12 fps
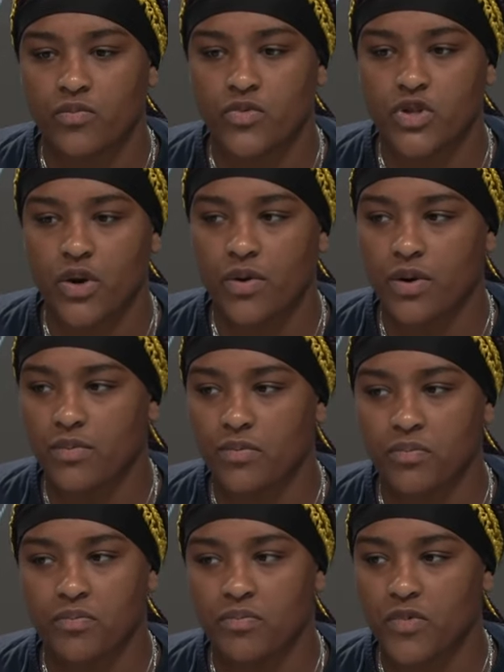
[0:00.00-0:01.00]

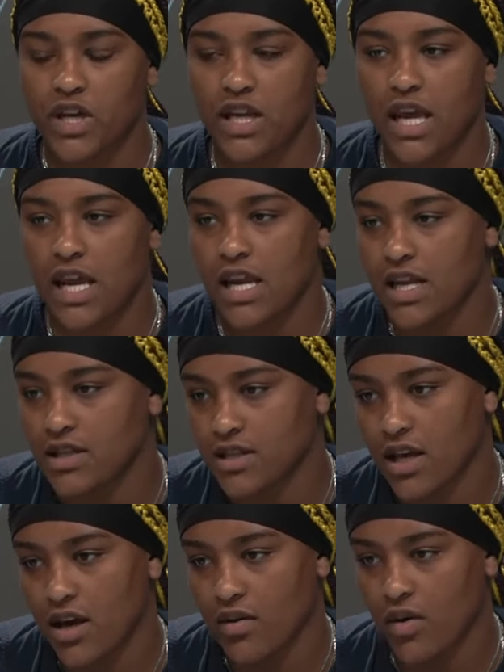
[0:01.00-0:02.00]
showing Canadians
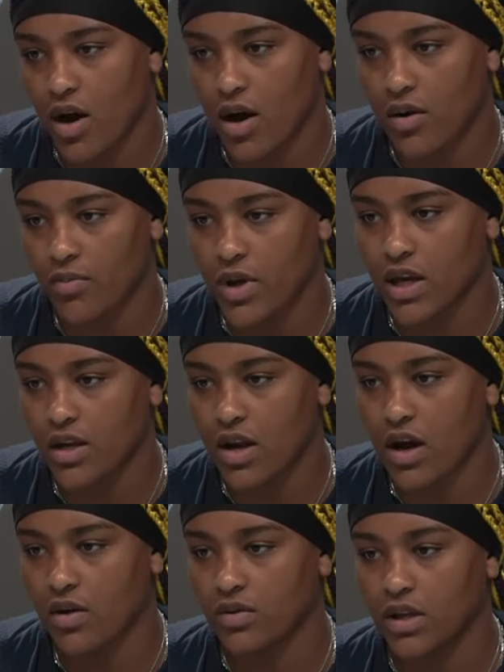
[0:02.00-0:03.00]
that we can
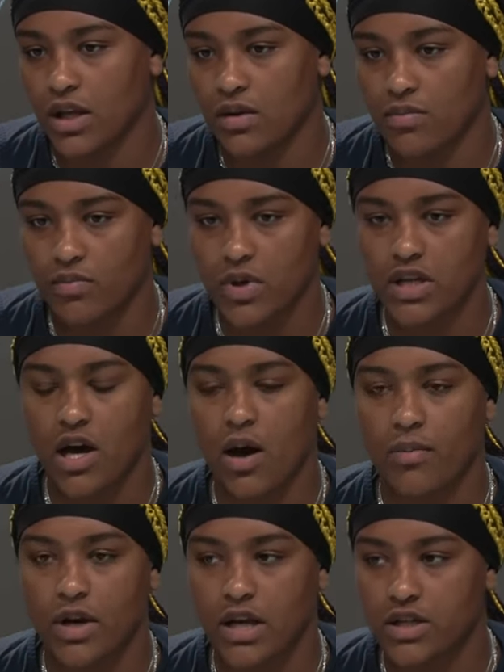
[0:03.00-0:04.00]
not only be
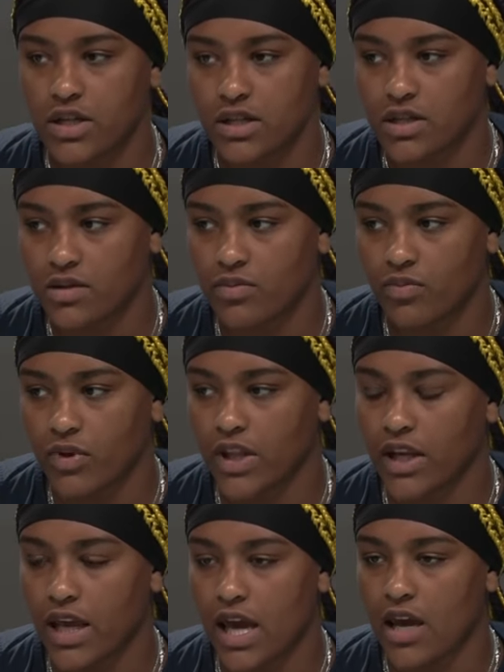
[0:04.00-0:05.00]
dominant just
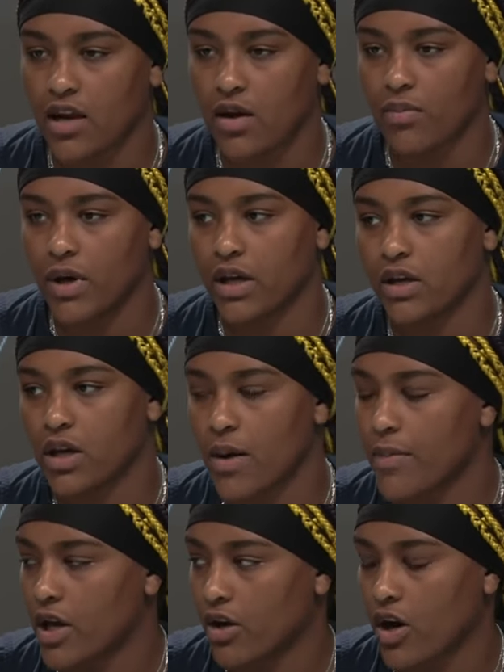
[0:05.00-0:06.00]
within Canada, but
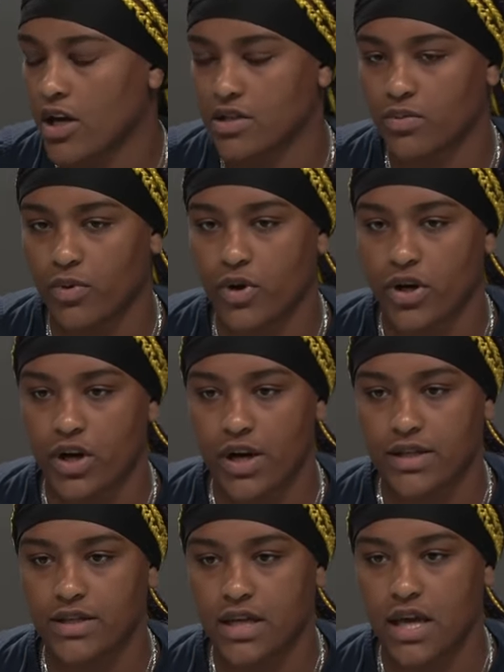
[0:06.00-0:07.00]
coming across the border
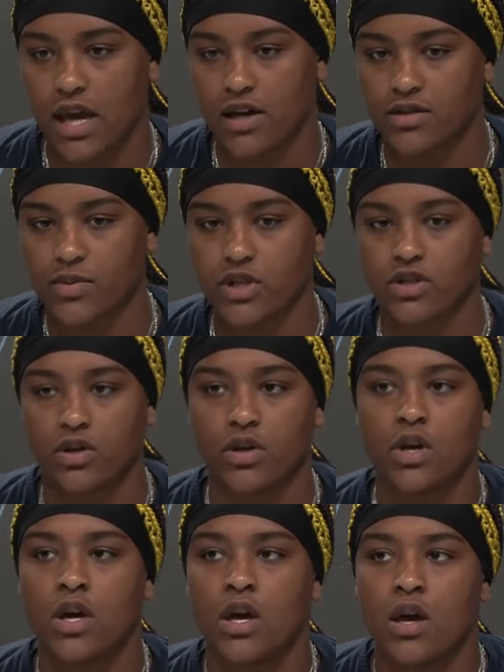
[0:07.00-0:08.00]
and seeing how special
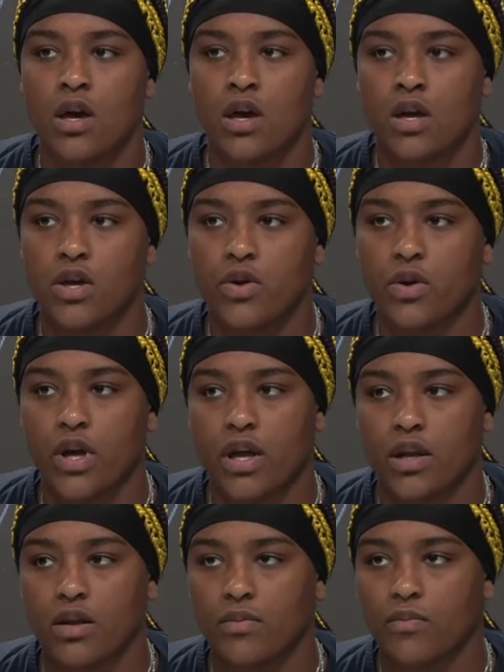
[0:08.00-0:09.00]
you
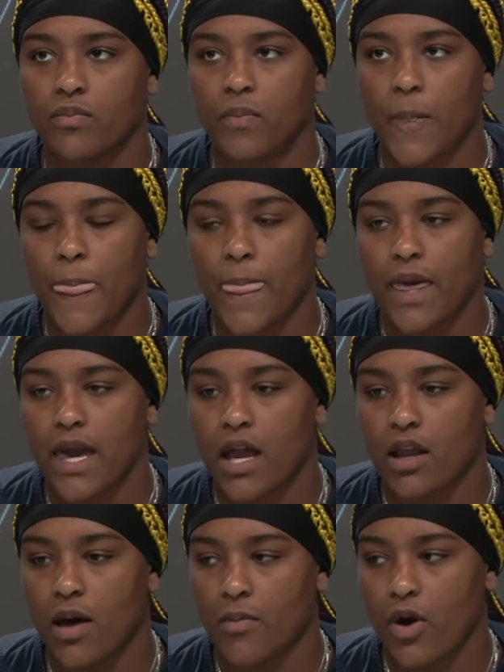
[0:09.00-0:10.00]
can get
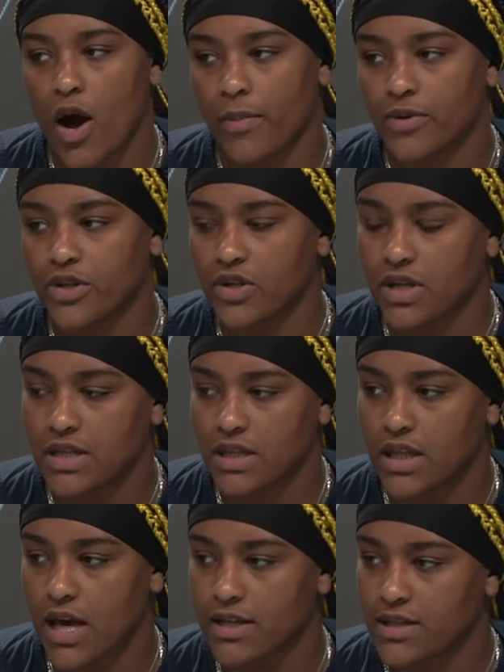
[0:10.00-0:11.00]
a lot more opportunities in
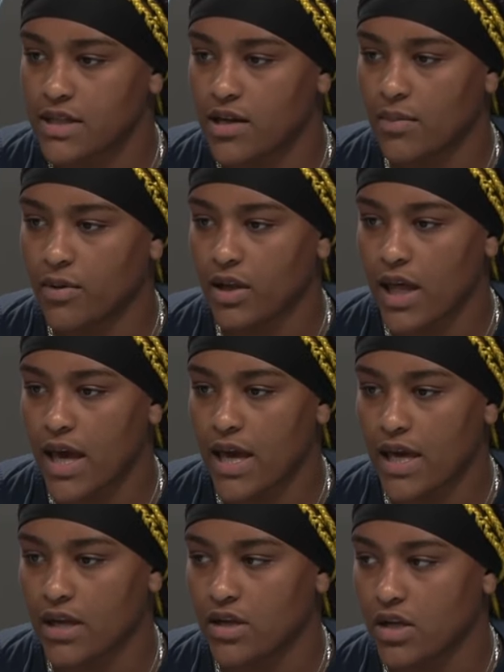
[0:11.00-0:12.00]
the NCAA,
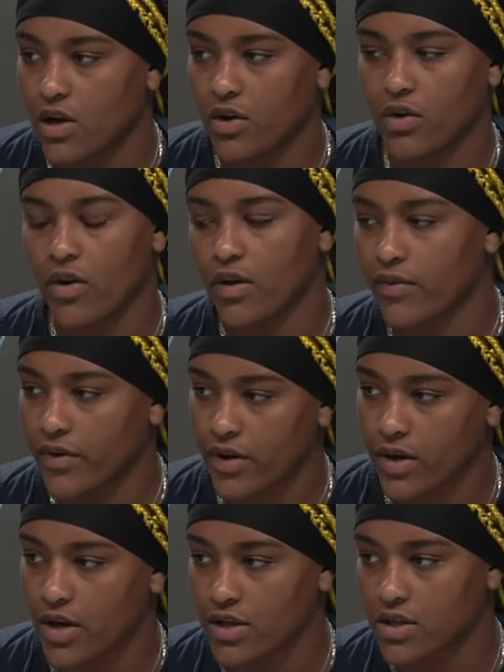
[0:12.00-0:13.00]
and, you know, going
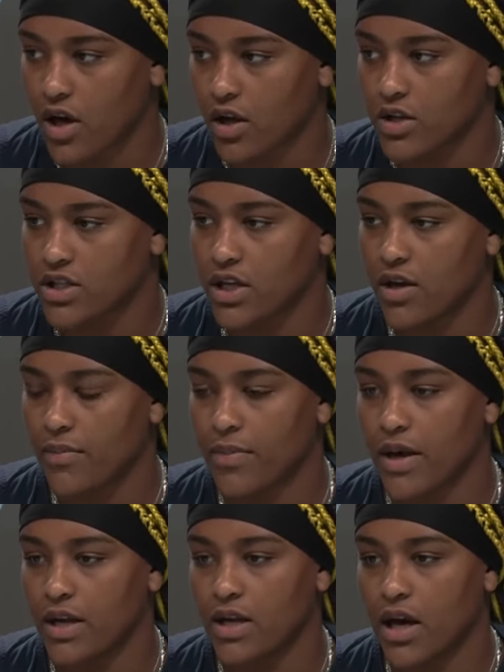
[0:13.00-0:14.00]
for a scholarship
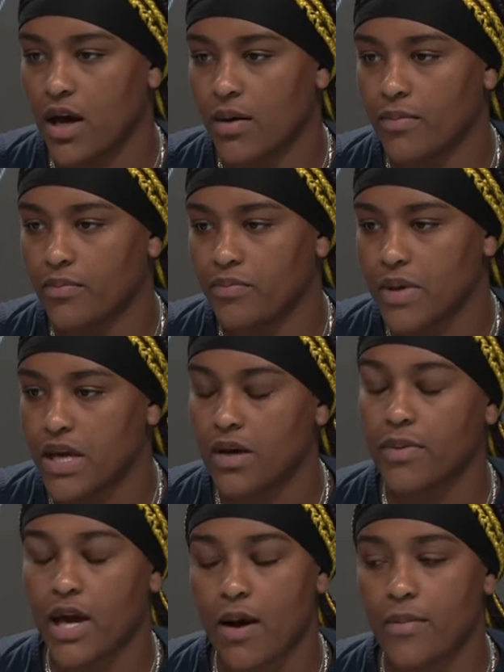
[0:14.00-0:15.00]
and
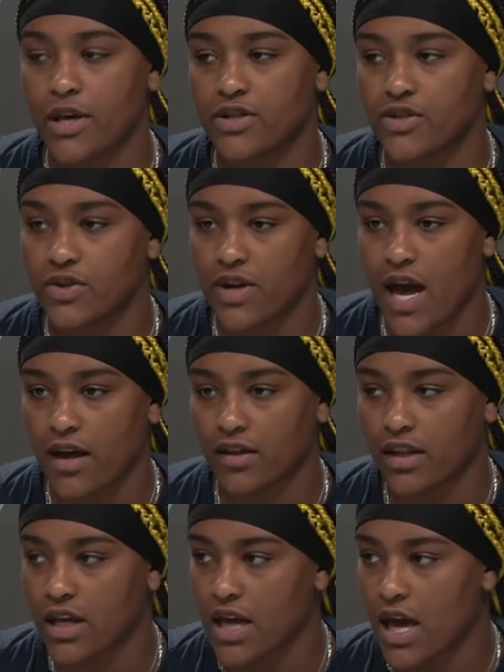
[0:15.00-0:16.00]
becoming a student
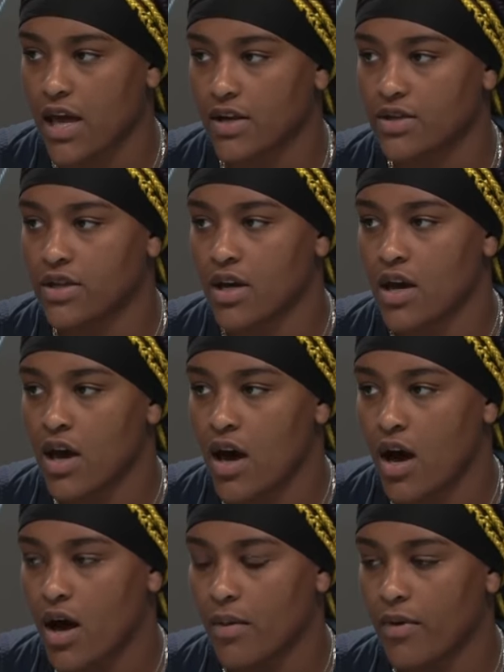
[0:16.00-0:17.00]
athlete and
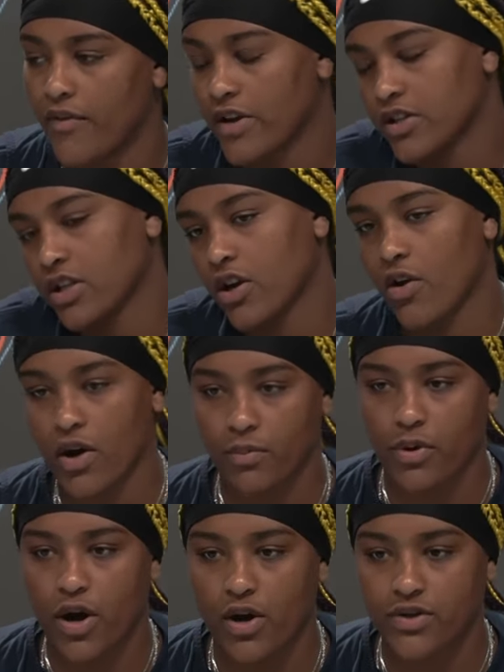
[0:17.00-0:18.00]
eventually going
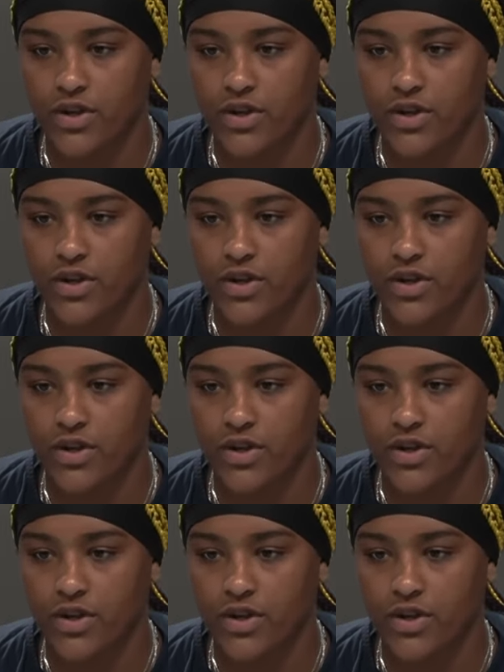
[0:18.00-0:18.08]
pro.